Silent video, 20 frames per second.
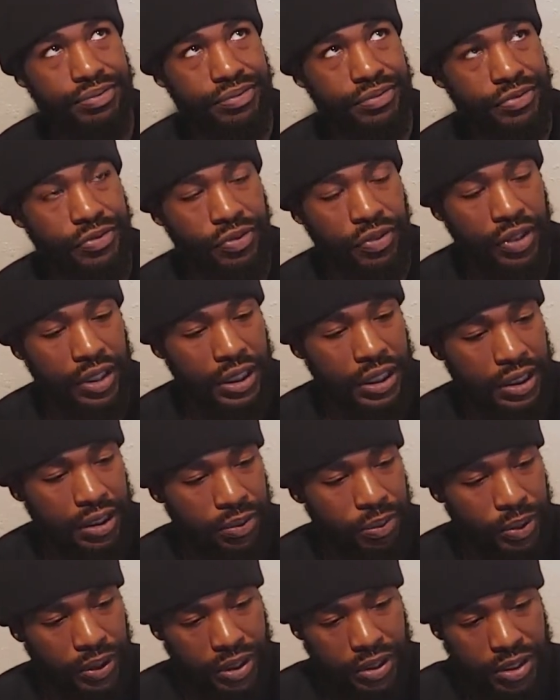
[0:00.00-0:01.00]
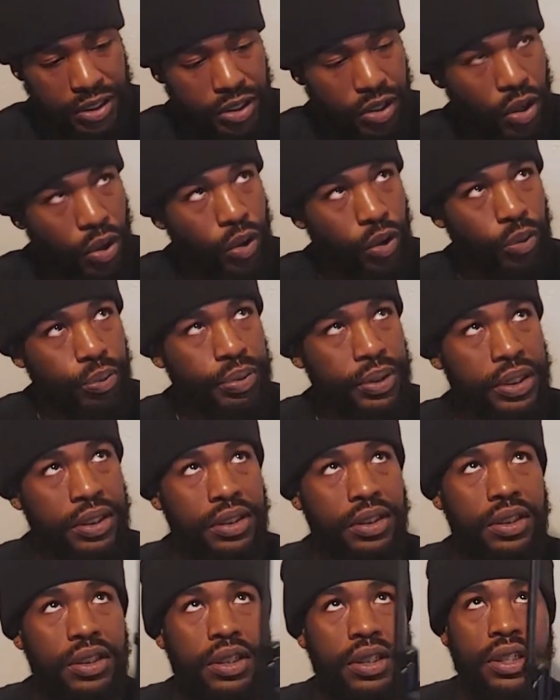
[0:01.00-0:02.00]
fully with the scope, and
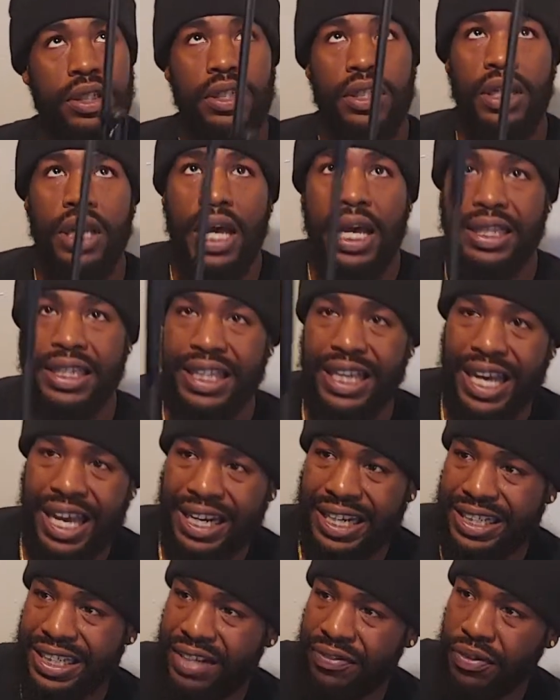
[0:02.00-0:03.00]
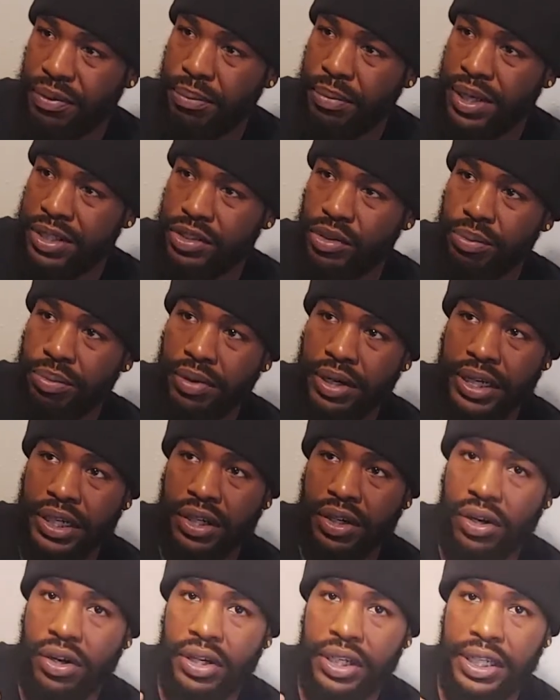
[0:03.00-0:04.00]
I think I had a different muzzle brake
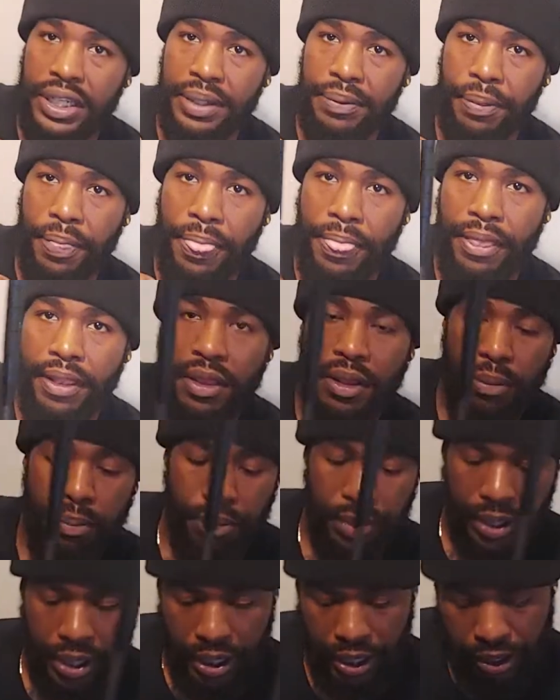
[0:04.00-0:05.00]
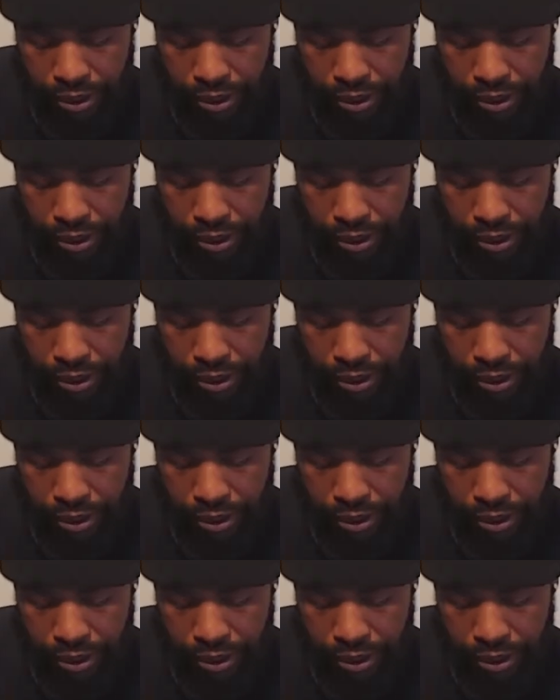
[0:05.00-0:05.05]
on it. But